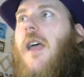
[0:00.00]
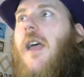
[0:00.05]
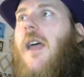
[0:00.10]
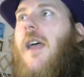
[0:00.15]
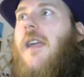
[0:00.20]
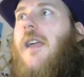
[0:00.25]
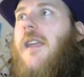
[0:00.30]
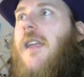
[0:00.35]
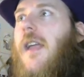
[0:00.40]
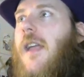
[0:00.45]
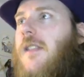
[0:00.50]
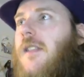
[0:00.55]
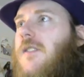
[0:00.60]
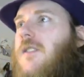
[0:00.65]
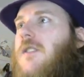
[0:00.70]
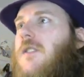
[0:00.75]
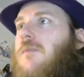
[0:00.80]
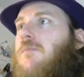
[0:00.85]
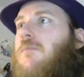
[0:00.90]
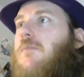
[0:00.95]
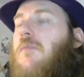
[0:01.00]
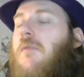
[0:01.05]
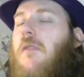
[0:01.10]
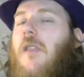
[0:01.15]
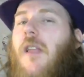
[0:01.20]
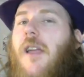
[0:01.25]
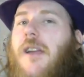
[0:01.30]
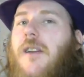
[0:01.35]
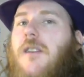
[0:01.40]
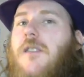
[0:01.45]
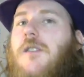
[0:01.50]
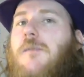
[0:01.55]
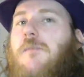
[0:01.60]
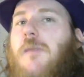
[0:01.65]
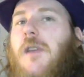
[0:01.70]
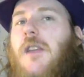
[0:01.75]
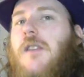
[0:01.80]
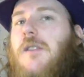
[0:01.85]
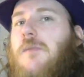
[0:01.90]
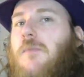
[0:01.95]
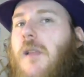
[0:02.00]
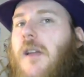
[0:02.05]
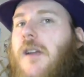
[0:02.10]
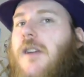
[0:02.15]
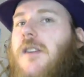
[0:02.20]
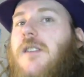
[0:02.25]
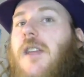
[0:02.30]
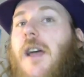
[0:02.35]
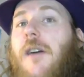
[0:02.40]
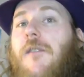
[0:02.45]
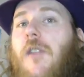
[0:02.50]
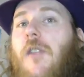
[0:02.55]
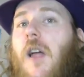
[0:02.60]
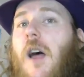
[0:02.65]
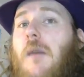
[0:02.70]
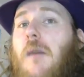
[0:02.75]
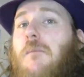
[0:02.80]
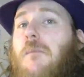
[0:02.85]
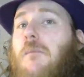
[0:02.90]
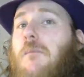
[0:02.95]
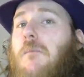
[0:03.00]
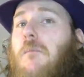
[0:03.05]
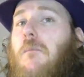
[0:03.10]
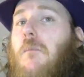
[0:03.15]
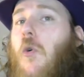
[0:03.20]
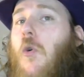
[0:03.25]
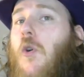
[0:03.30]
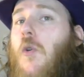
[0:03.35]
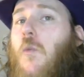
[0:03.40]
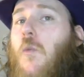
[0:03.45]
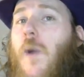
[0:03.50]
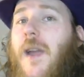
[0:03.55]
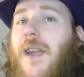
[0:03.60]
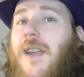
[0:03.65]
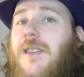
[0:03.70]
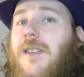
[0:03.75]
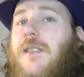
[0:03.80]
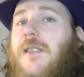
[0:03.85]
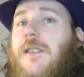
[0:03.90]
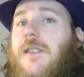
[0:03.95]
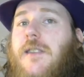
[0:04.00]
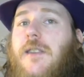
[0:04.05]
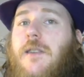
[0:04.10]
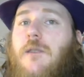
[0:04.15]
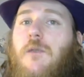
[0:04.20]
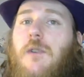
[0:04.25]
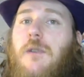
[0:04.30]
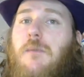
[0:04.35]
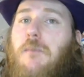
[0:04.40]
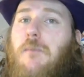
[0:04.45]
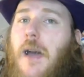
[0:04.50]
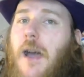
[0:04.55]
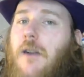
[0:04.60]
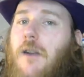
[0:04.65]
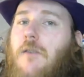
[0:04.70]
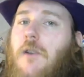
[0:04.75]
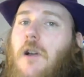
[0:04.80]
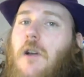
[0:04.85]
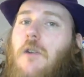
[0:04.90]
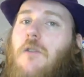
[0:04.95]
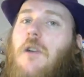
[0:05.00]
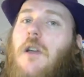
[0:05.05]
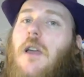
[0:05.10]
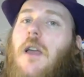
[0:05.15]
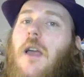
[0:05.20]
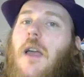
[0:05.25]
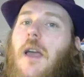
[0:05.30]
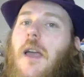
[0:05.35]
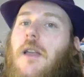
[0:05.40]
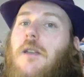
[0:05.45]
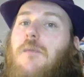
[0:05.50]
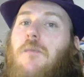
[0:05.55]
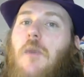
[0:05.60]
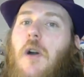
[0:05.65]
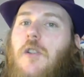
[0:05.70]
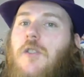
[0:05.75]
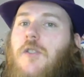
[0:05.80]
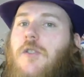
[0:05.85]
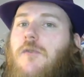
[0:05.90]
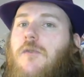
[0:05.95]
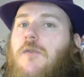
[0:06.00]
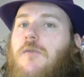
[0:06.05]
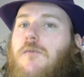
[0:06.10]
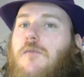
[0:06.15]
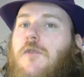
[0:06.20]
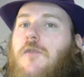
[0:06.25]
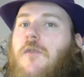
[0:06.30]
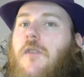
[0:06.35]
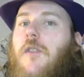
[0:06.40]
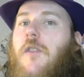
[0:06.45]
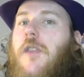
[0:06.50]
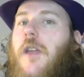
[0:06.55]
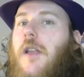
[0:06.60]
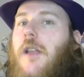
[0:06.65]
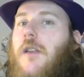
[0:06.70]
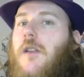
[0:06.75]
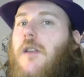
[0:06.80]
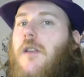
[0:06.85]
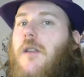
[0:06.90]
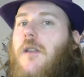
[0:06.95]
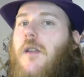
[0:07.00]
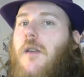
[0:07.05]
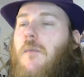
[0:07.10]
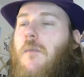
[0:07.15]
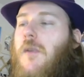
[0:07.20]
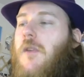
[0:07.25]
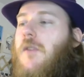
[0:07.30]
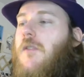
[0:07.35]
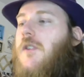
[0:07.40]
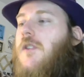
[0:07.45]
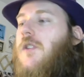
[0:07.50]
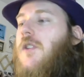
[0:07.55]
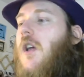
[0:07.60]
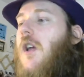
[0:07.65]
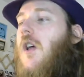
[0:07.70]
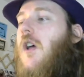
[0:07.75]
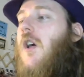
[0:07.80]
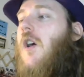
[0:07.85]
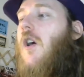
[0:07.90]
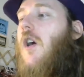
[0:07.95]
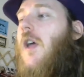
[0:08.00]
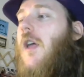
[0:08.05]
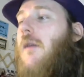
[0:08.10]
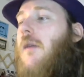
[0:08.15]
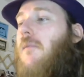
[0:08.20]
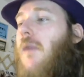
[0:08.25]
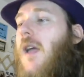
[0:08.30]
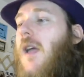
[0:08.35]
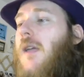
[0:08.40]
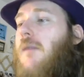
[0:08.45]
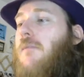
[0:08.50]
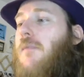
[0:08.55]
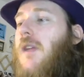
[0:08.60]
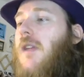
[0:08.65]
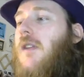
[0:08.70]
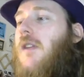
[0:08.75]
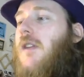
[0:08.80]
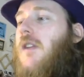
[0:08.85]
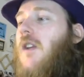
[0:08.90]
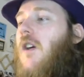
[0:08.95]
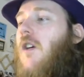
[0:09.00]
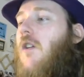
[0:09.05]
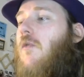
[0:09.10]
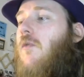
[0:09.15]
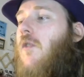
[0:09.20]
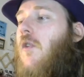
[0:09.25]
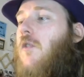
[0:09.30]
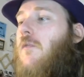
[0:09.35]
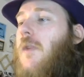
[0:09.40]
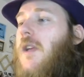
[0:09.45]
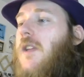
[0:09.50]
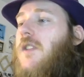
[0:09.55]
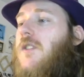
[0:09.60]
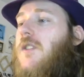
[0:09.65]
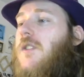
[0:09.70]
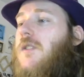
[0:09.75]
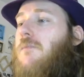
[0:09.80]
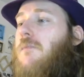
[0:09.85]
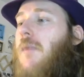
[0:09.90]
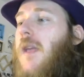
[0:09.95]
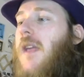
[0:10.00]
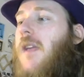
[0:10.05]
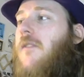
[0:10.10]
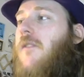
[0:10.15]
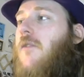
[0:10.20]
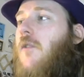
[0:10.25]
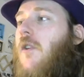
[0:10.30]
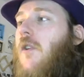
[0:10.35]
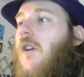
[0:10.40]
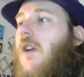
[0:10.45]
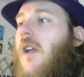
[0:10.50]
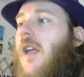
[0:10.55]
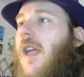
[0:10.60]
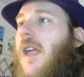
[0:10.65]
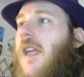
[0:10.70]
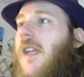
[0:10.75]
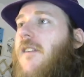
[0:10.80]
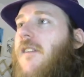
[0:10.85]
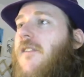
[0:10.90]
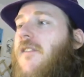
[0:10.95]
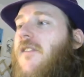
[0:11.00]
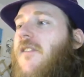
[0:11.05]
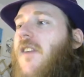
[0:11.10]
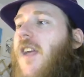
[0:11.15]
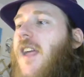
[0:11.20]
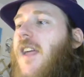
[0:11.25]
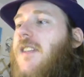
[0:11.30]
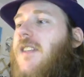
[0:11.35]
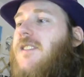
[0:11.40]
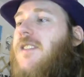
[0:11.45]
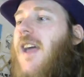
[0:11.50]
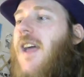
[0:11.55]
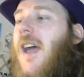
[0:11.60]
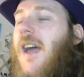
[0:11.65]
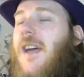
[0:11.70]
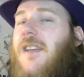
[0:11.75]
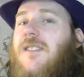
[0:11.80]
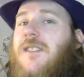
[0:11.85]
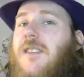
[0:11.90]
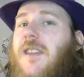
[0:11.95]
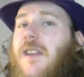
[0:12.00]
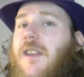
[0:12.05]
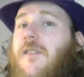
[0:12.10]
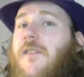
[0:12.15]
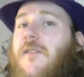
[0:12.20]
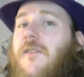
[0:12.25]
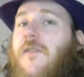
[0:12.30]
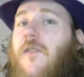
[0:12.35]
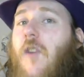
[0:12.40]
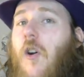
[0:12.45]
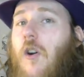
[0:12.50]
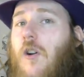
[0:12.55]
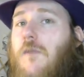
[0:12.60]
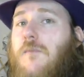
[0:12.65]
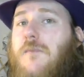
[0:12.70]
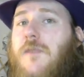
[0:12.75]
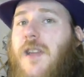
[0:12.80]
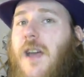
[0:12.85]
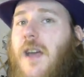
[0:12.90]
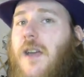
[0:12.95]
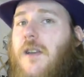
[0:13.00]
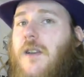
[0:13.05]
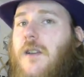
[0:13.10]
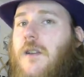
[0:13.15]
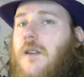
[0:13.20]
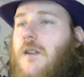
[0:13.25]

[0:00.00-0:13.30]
against players because players have a lot more ways to deal with back row and monster removal than computers. In my opinion, Aro Mages make for a fantastic farm deck